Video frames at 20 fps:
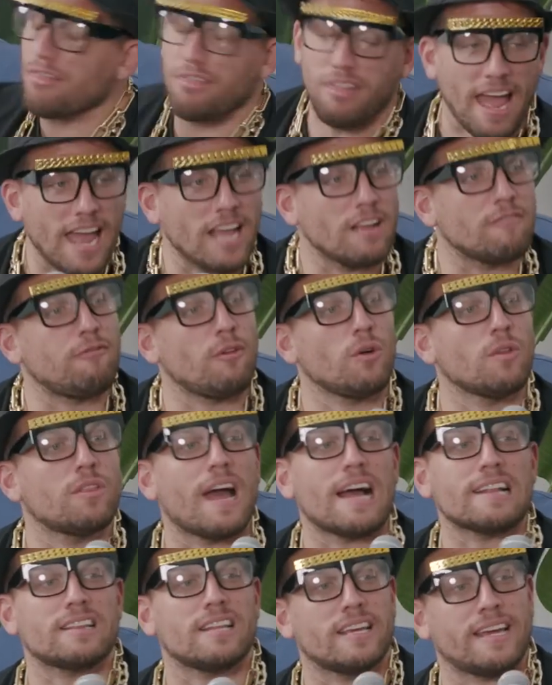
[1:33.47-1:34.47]
thankful
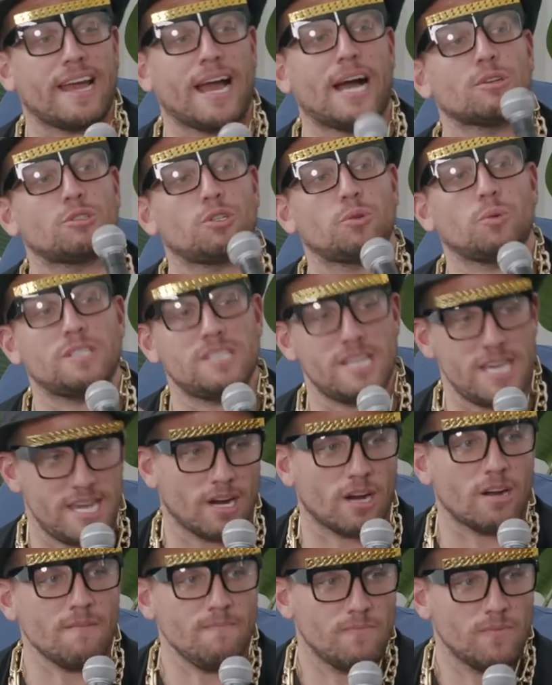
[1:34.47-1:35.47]
that the couch was
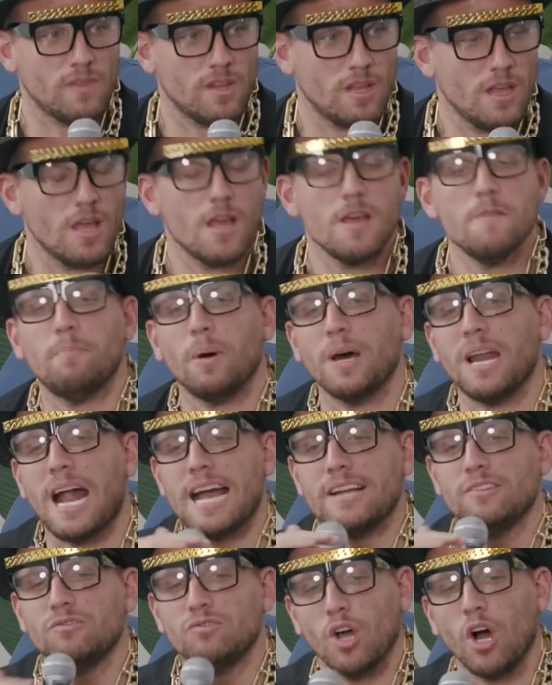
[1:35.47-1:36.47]
here but
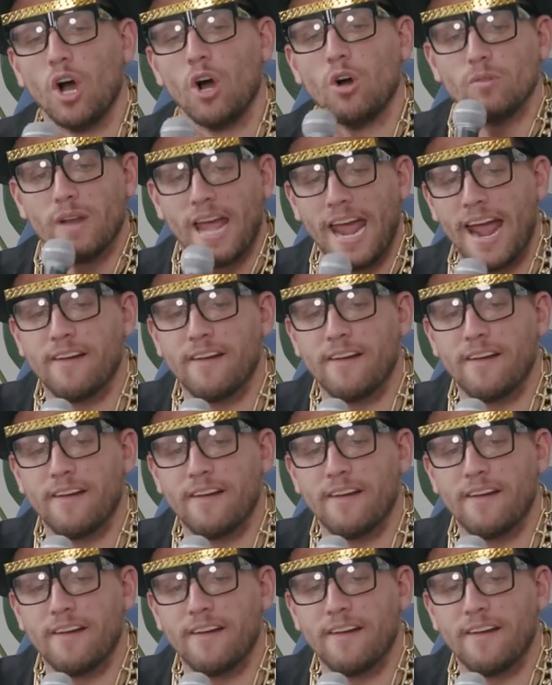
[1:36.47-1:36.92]
I don't.